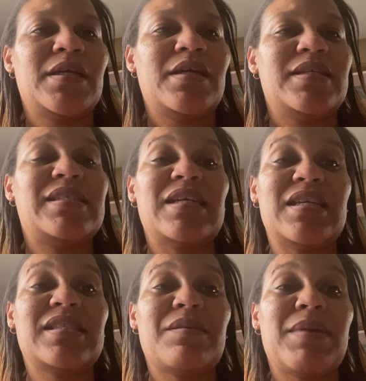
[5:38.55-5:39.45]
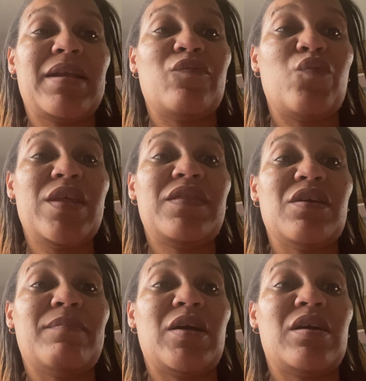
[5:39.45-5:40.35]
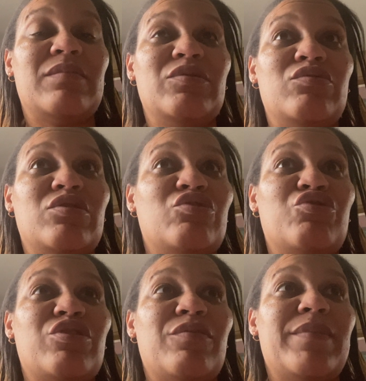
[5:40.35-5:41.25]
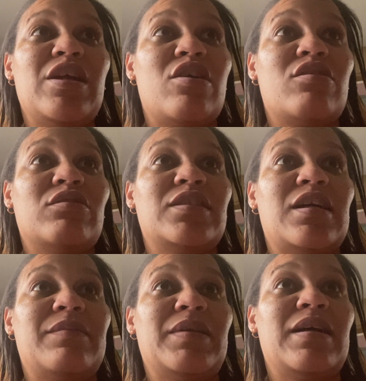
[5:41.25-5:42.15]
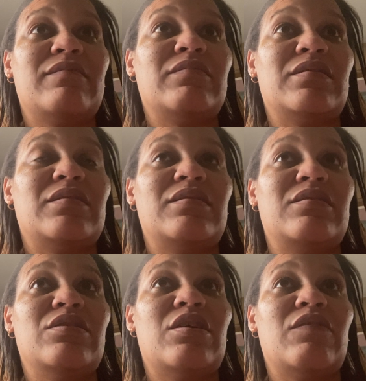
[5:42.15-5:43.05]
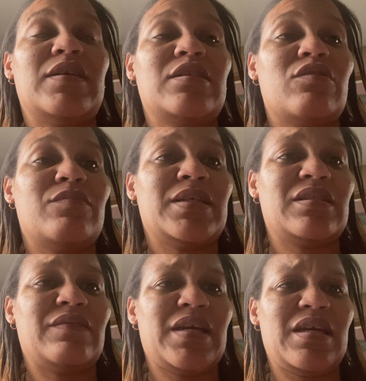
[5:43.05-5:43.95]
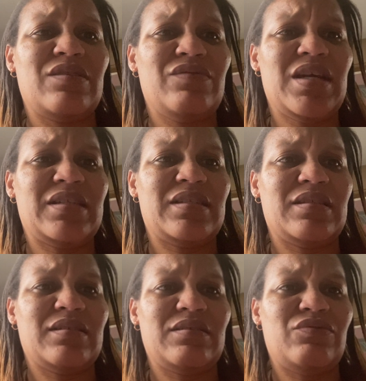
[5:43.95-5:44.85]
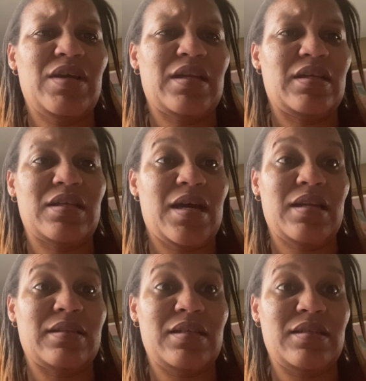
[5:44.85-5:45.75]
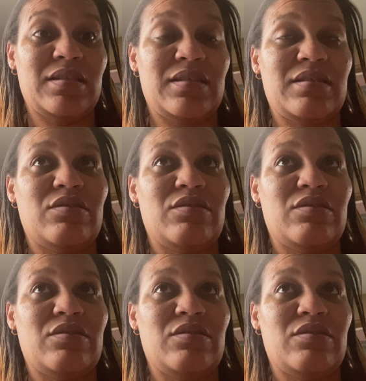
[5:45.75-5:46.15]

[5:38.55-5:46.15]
Seeing somebody with their mom used to trigger me all the time, and I told myself, hey, you got to get out of this.